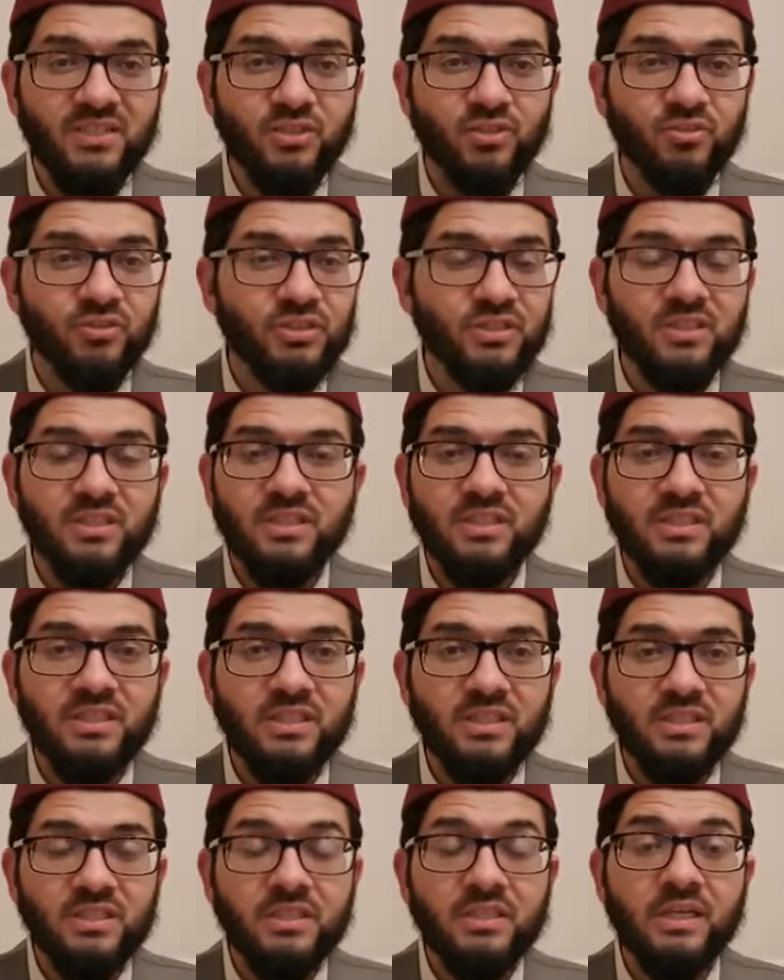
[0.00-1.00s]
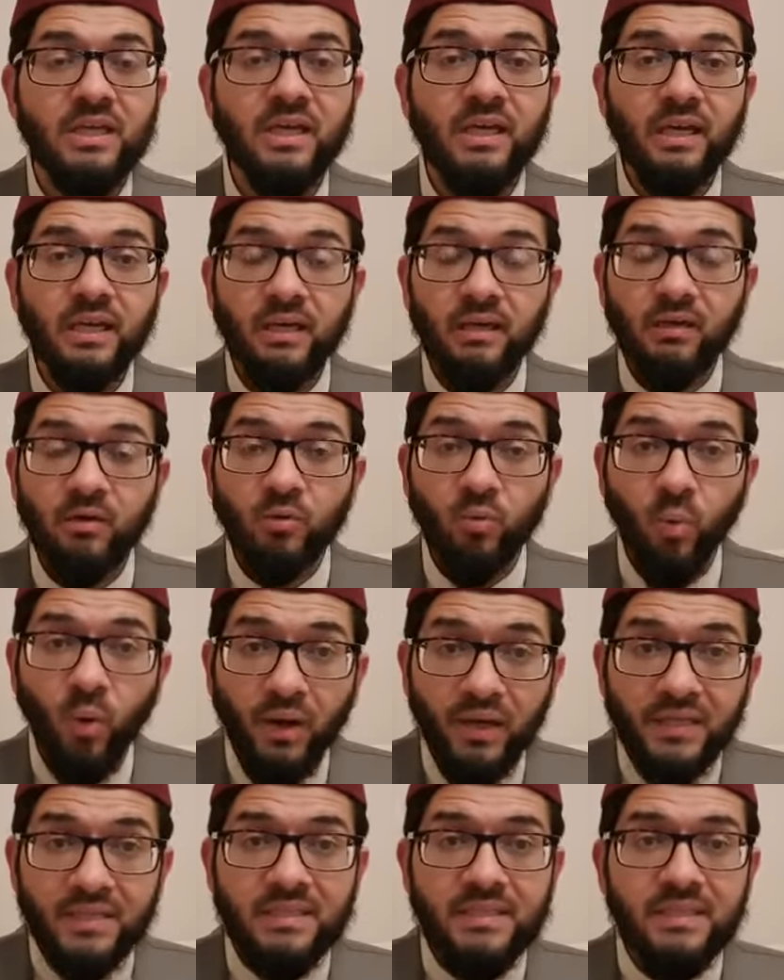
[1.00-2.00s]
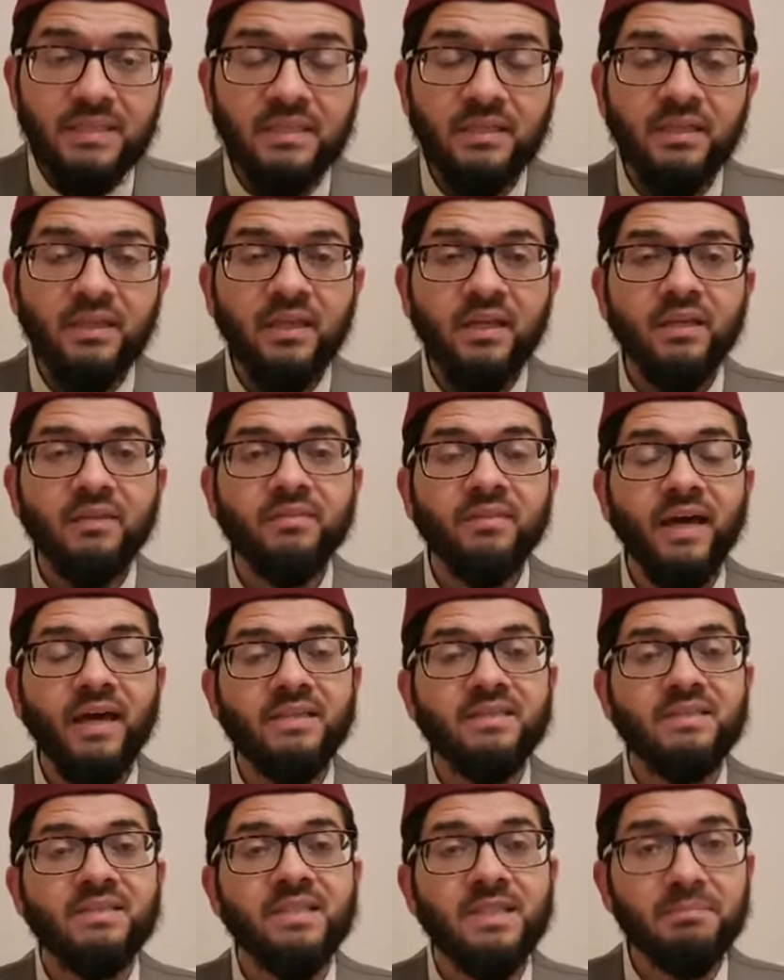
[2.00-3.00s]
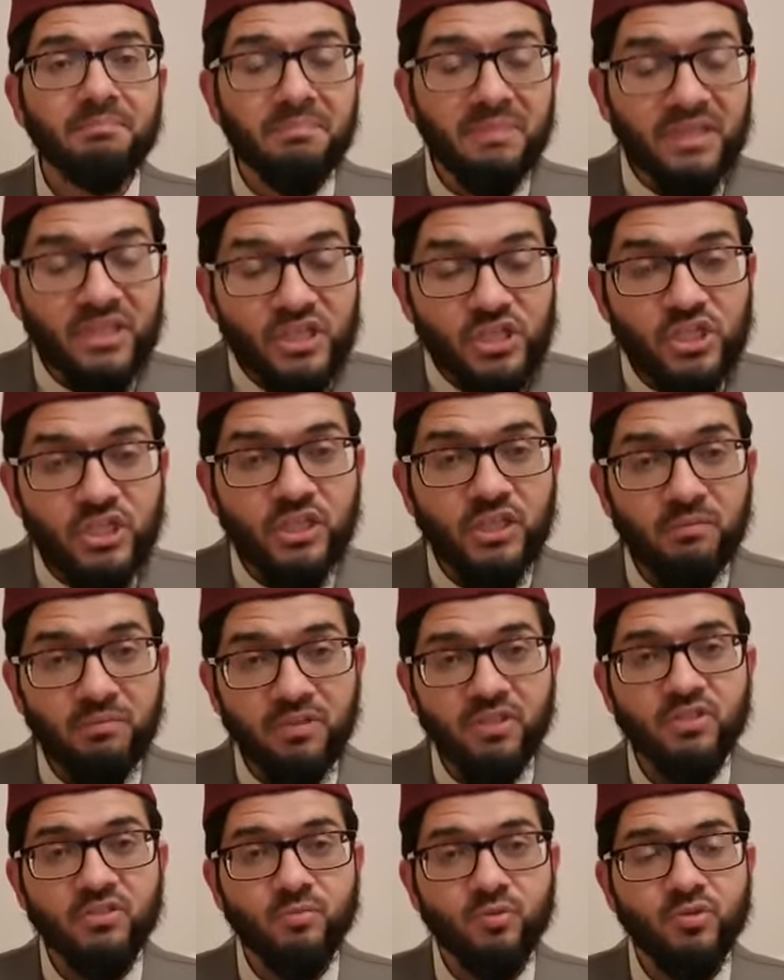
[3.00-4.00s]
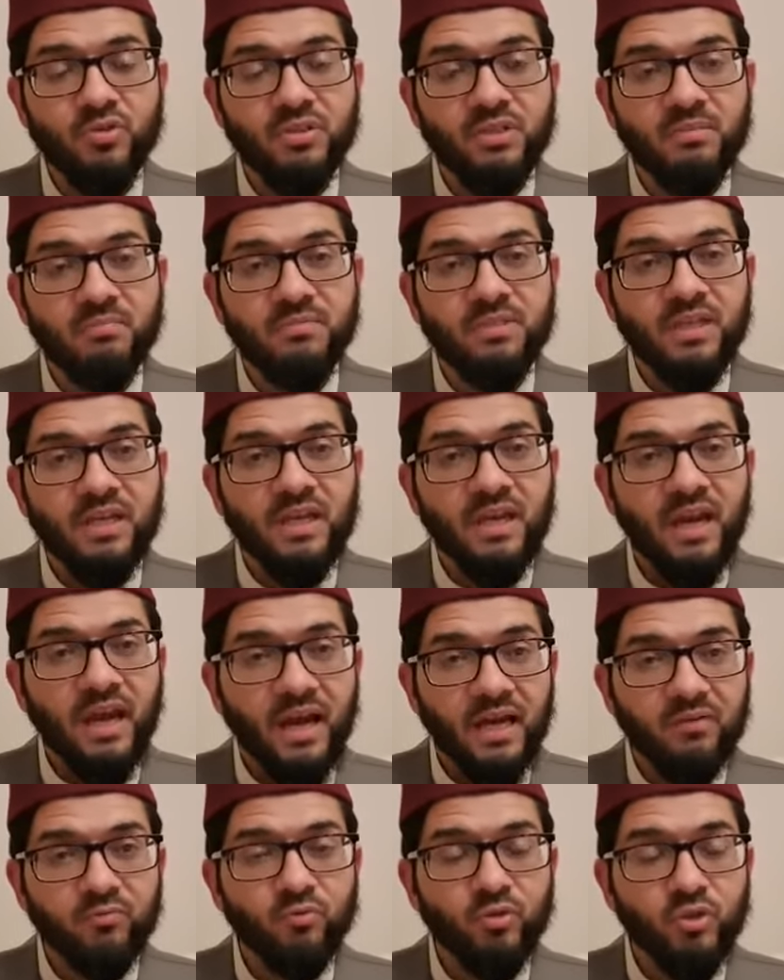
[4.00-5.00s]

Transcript: You know, this is a quality that's diminishing amongst Muslims, and we